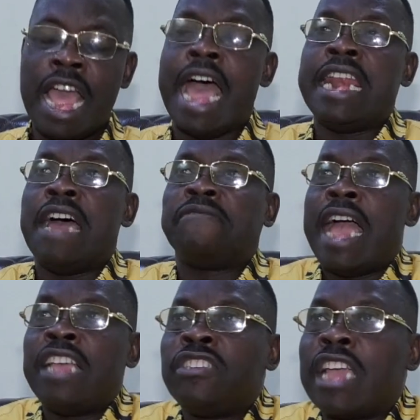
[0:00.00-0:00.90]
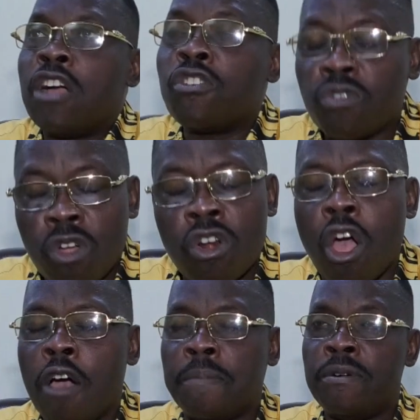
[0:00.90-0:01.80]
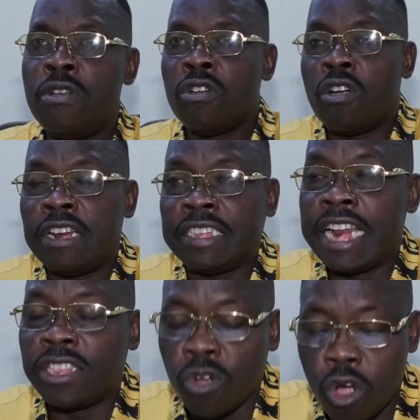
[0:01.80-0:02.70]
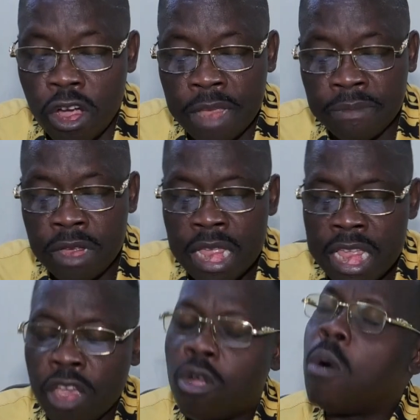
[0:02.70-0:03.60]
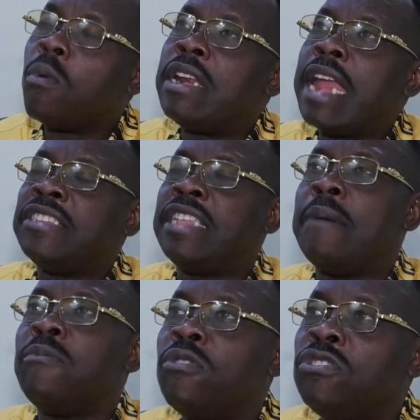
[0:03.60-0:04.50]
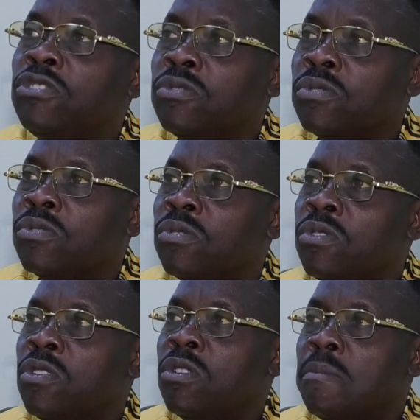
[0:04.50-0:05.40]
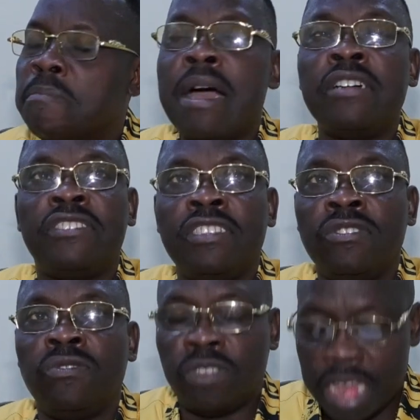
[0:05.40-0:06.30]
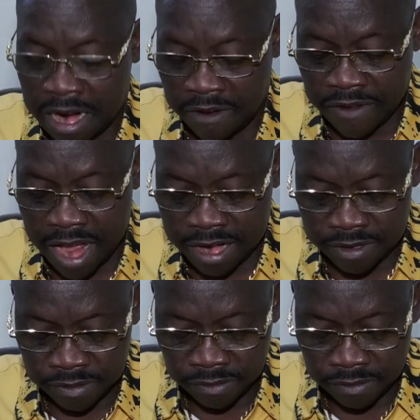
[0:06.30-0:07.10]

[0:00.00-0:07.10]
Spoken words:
And after Isaac had grown up, God decided to call him. He called one day and said, I'm going to mountain to sacrifice.